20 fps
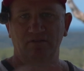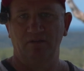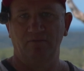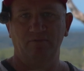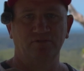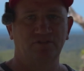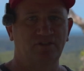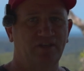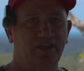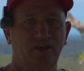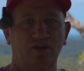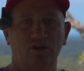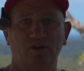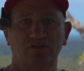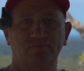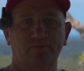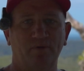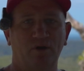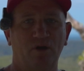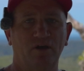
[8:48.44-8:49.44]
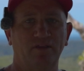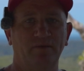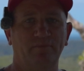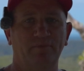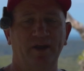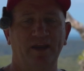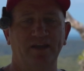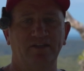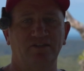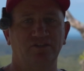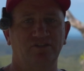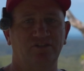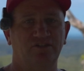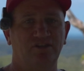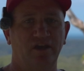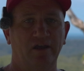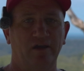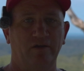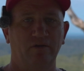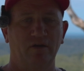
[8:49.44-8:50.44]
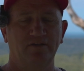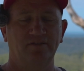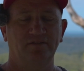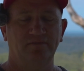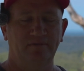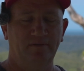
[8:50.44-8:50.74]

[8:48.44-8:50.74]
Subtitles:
was getting lost behind the branches. So